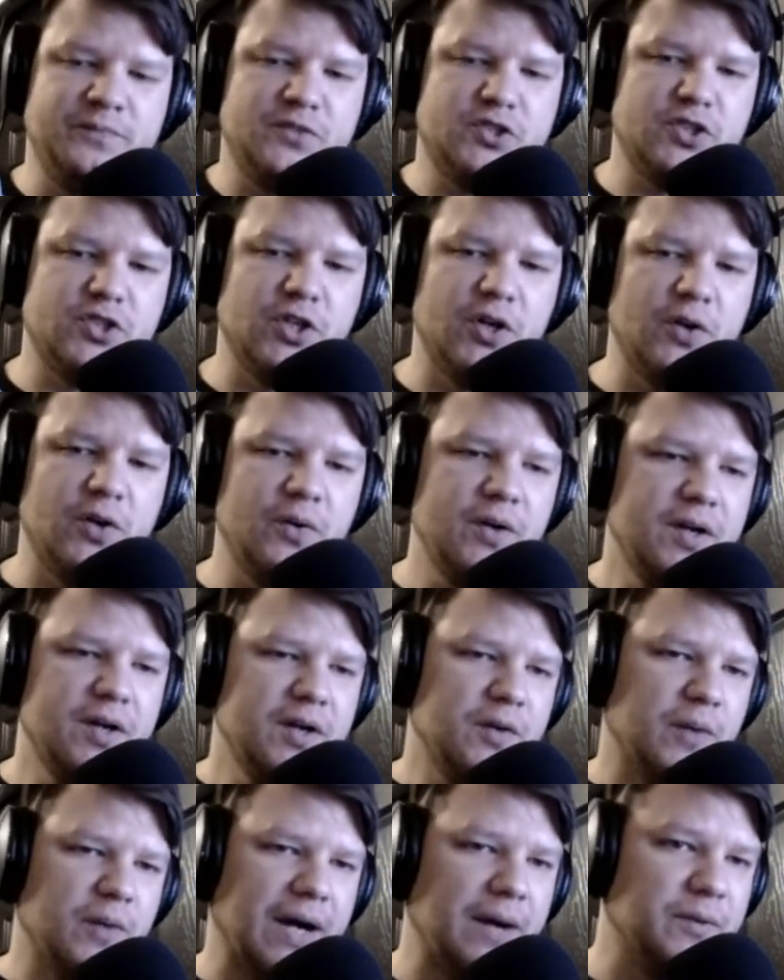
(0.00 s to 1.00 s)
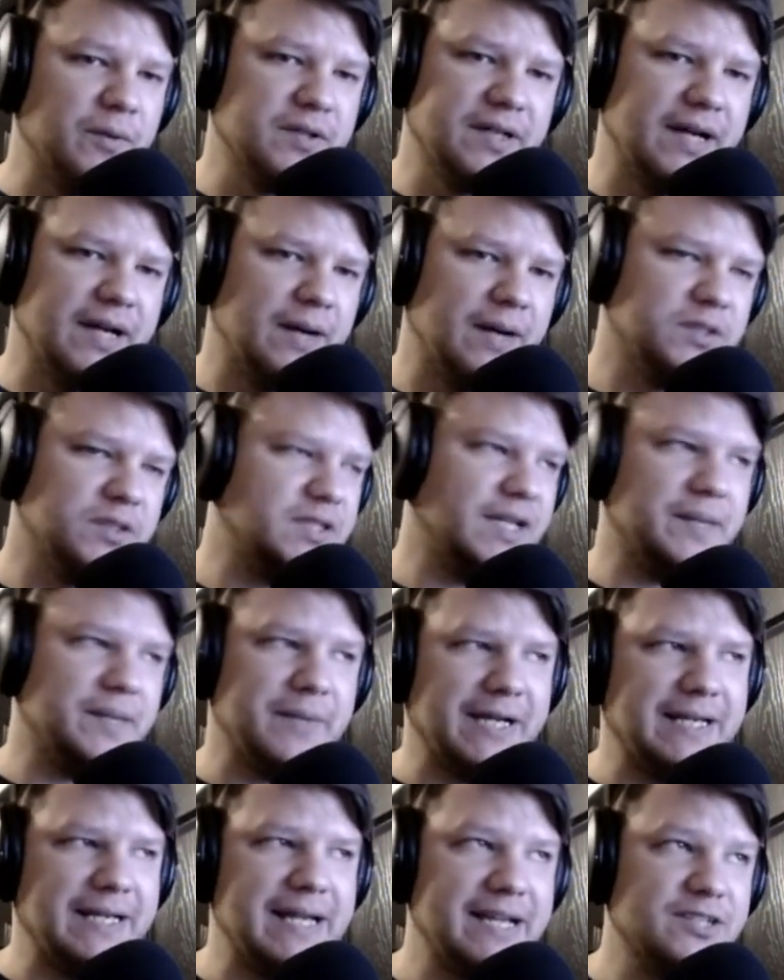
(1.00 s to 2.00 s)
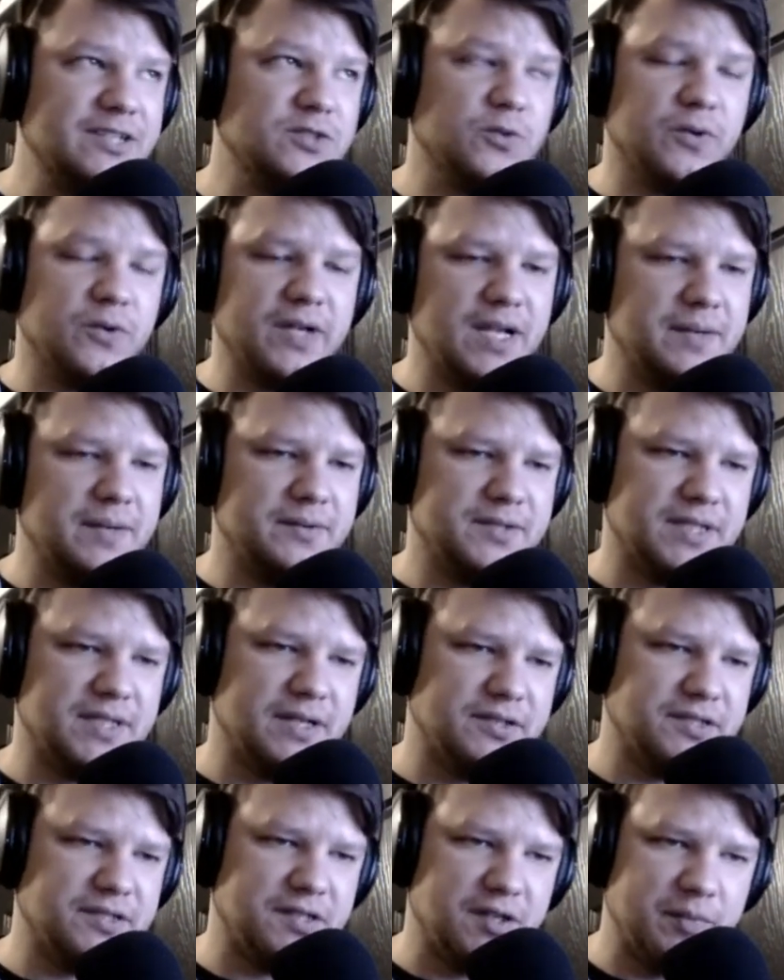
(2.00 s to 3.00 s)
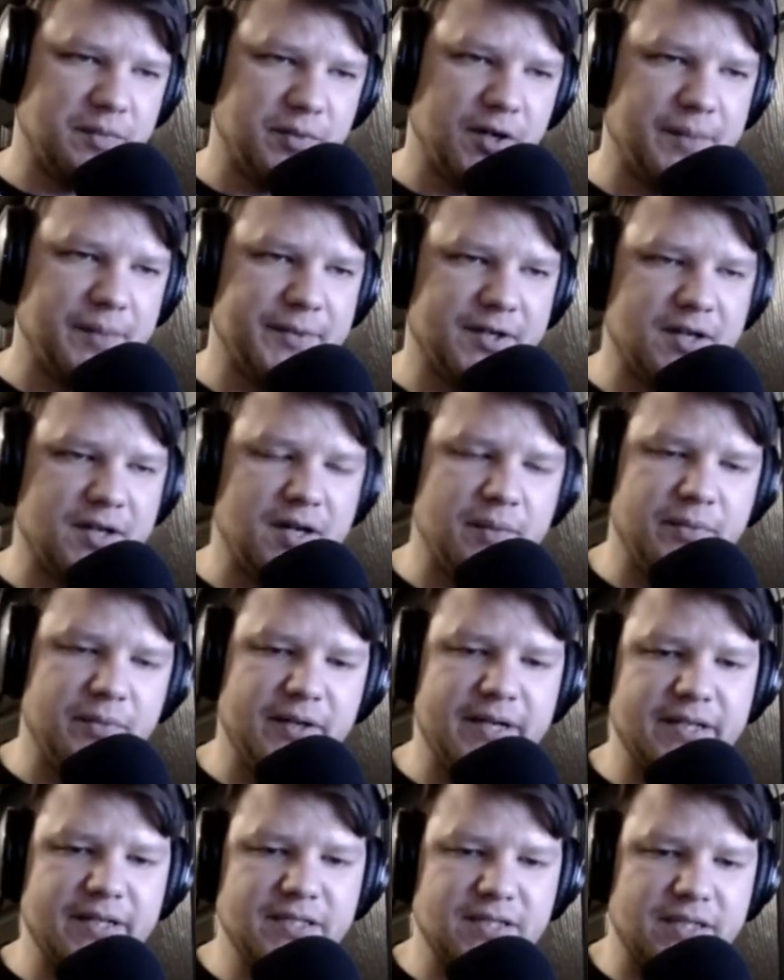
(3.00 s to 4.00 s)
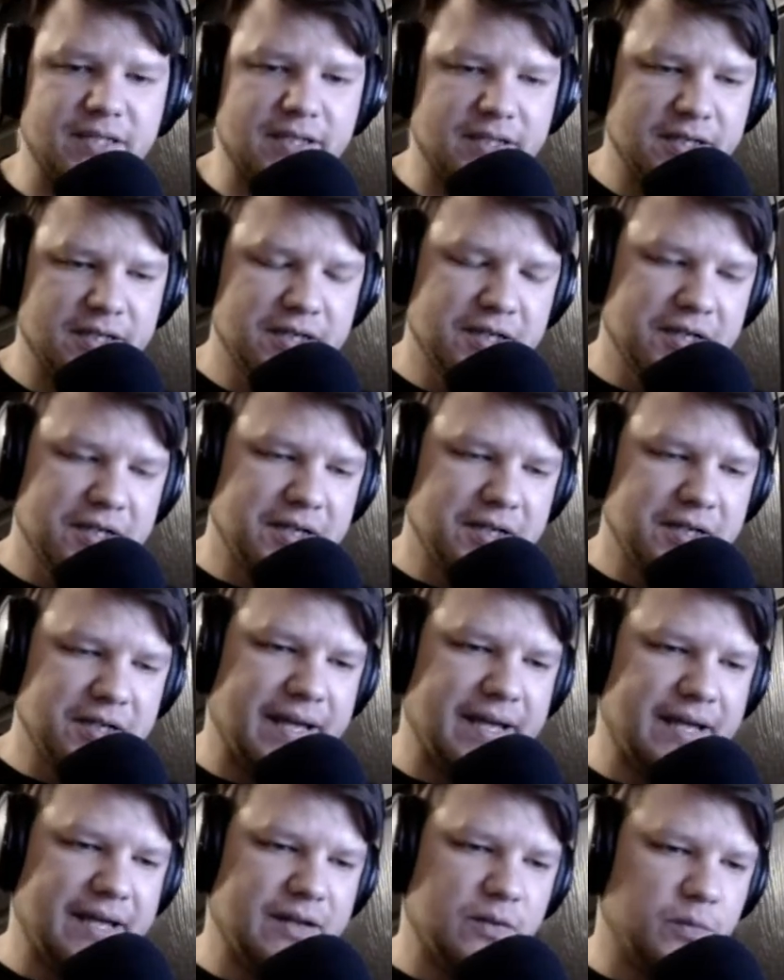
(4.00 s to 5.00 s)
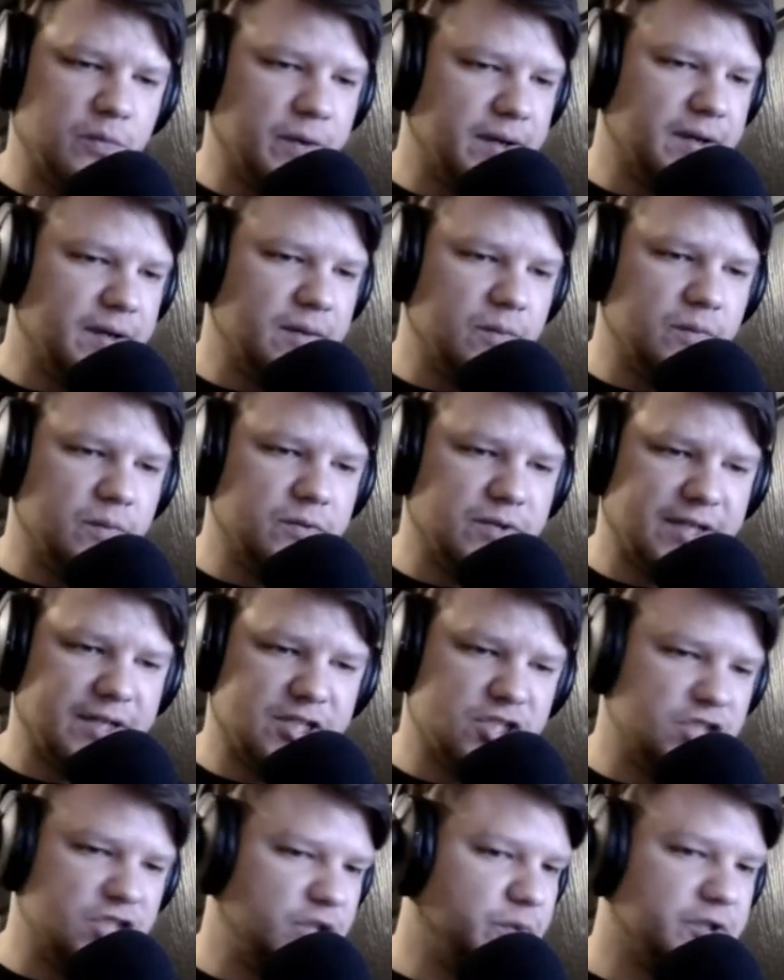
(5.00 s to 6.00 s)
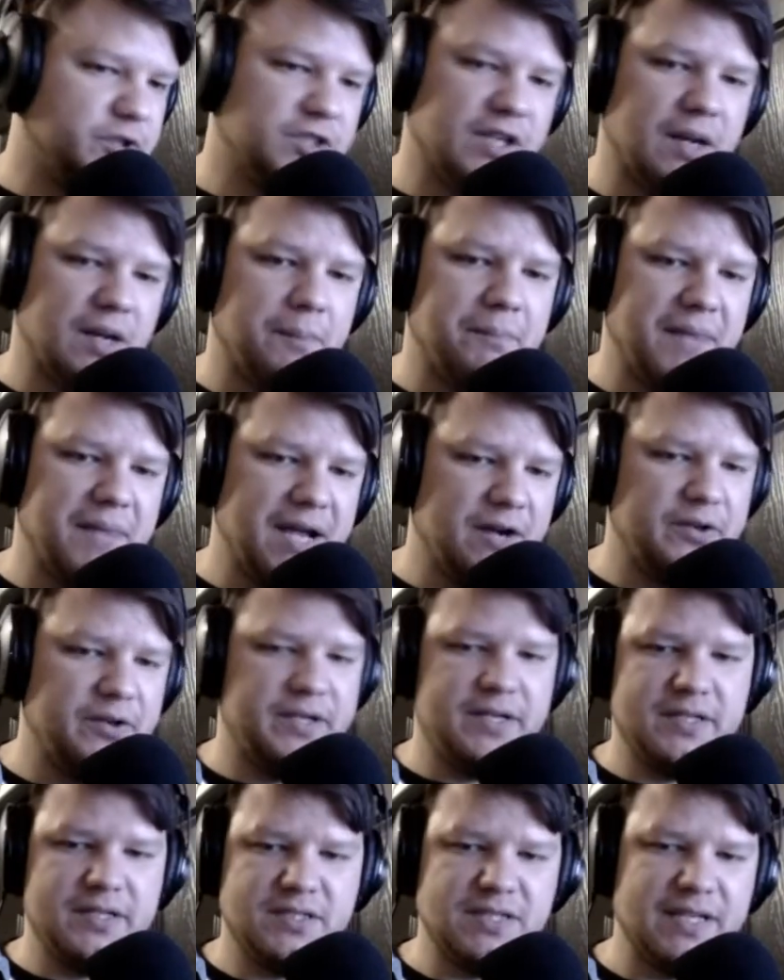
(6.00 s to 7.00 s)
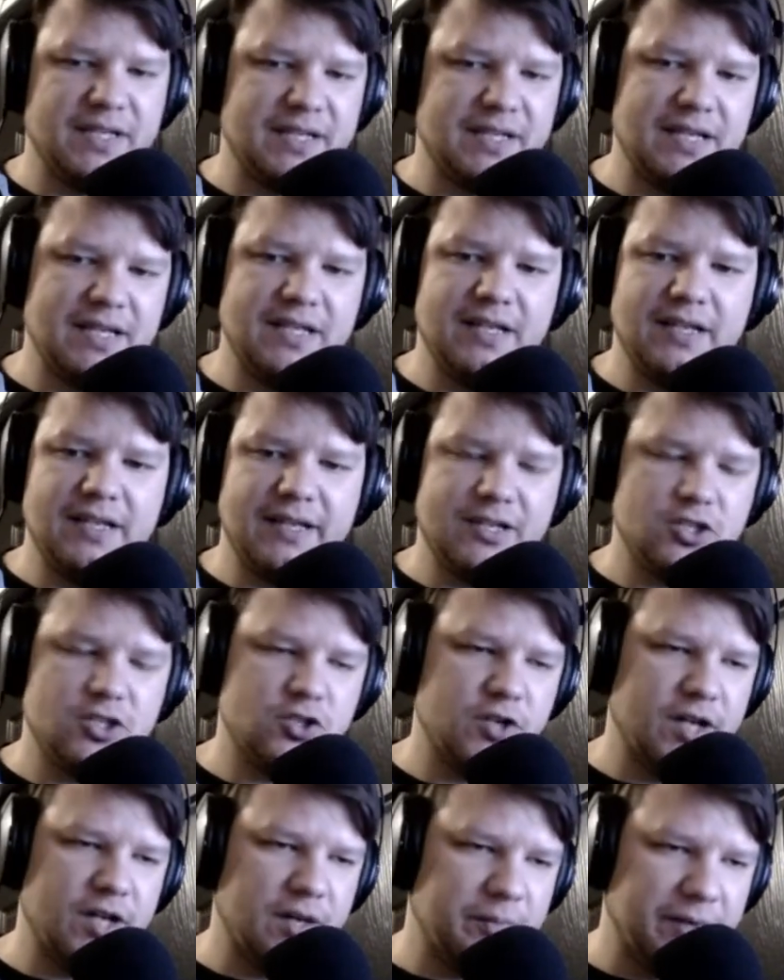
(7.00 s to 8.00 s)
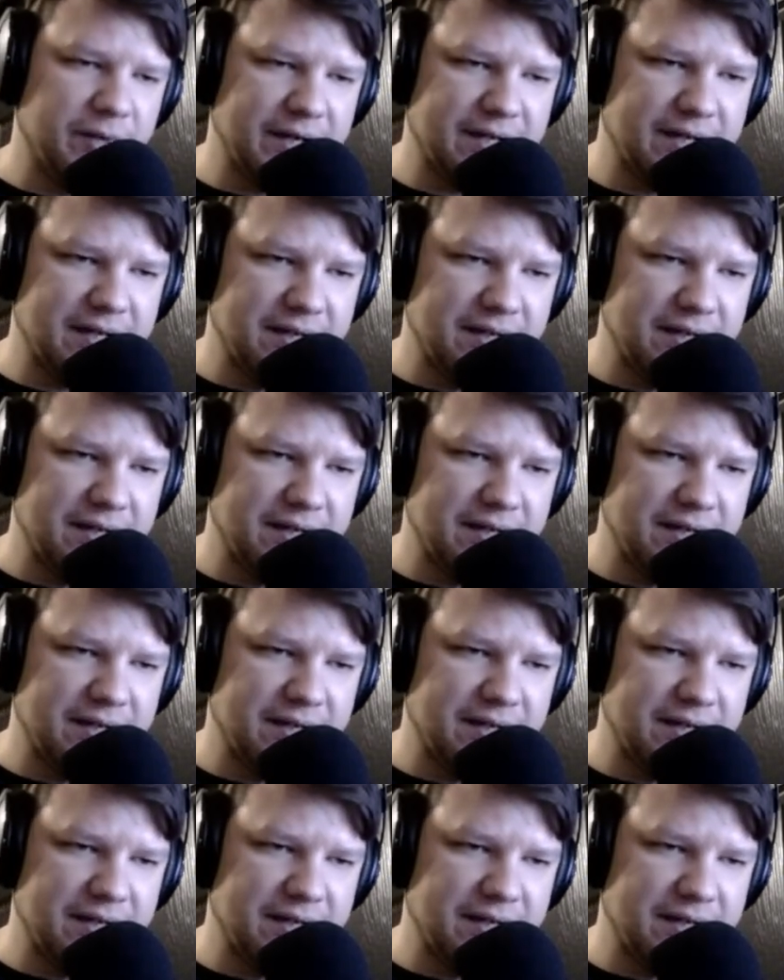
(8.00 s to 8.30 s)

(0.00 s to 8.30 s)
so I went I went to like my next door neighbor's house in our apartment complex, like and we like she was gonna marry us like, and like straight up like